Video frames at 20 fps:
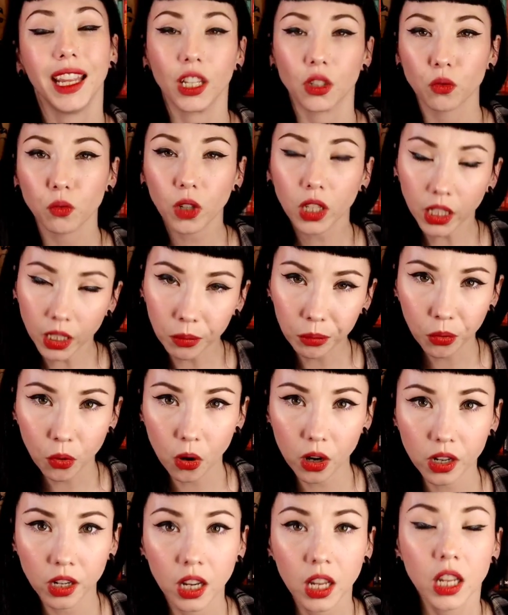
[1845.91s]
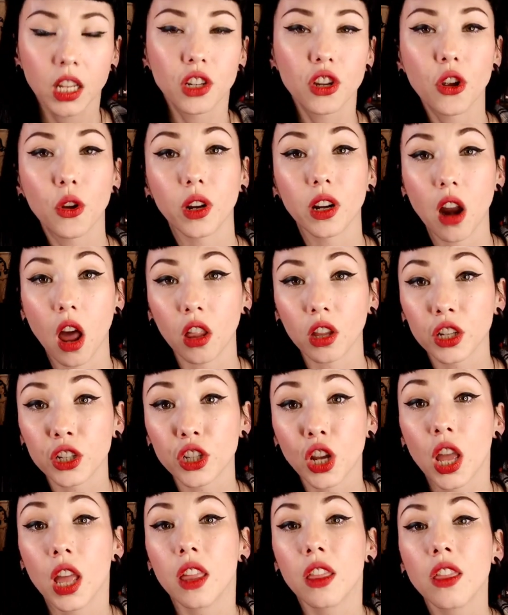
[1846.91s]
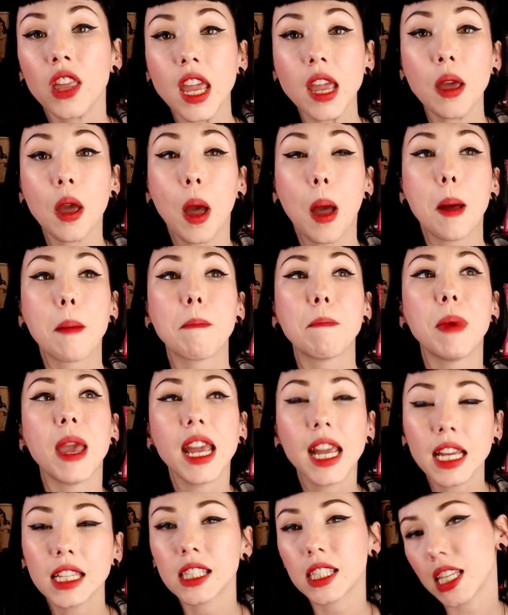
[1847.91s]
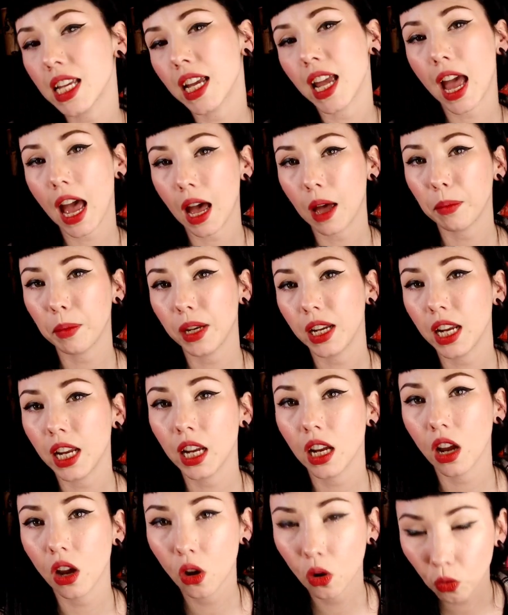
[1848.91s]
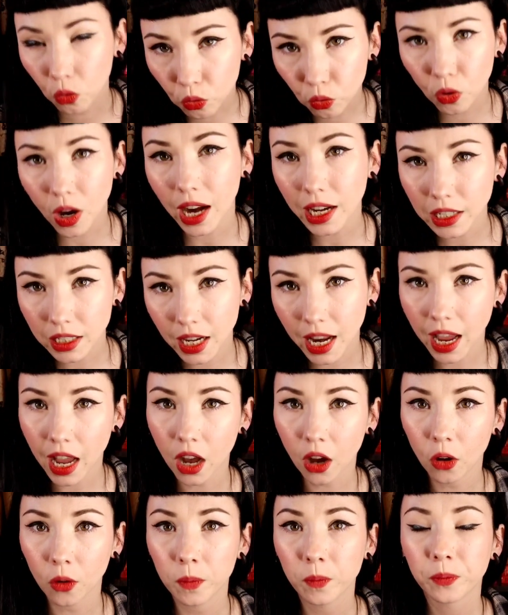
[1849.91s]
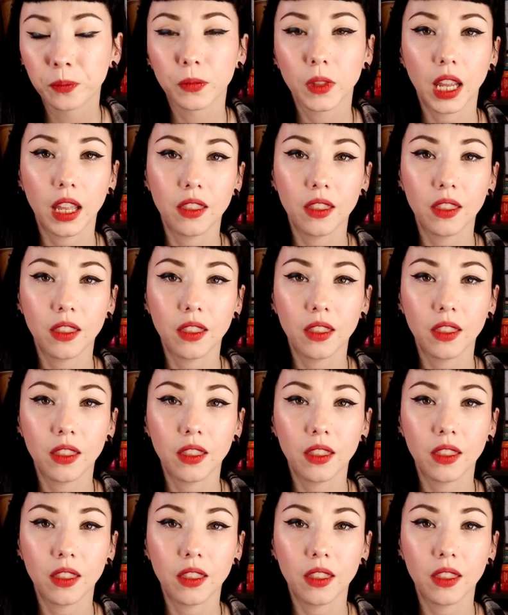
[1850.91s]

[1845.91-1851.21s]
it's really important to acknowledge the biggest thing happening right now,